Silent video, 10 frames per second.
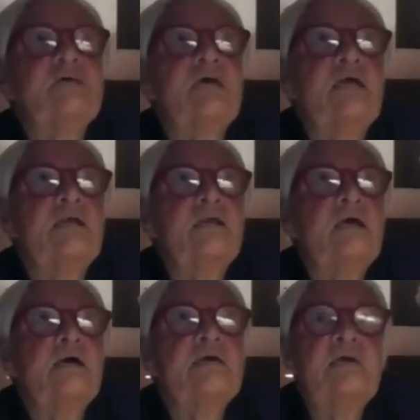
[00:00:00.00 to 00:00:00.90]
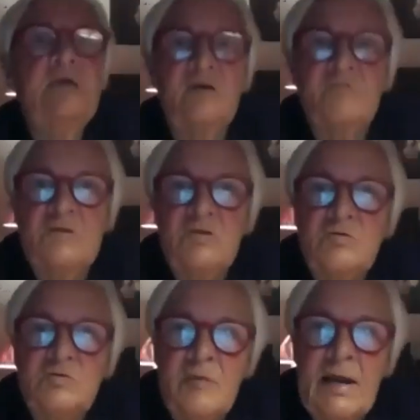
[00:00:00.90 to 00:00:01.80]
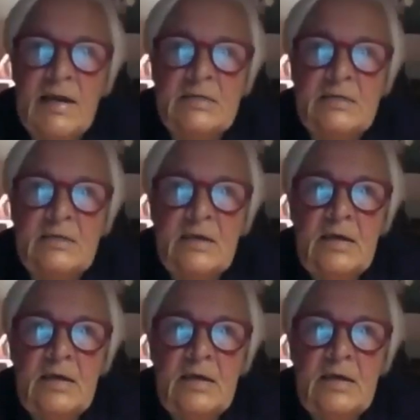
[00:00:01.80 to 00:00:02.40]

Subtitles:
in Kiev, in Ukraine.